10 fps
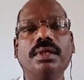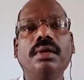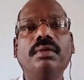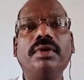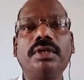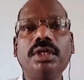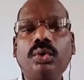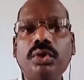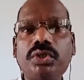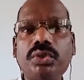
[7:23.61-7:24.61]
Written
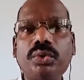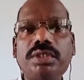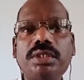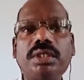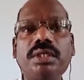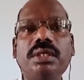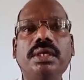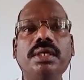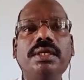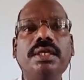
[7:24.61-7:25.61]

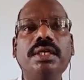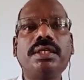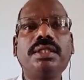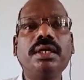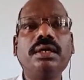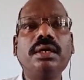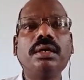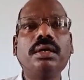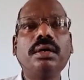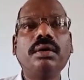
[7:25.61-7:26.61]
constitution is the
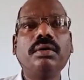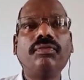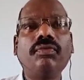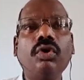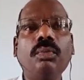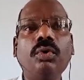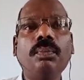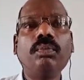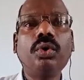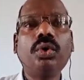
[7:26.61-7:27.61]
form
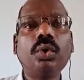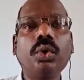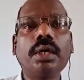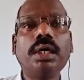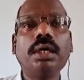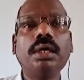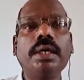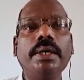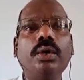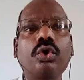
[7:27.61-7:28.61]
of book or
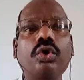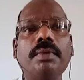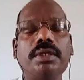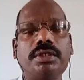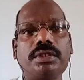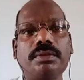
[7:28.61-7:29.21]
a document.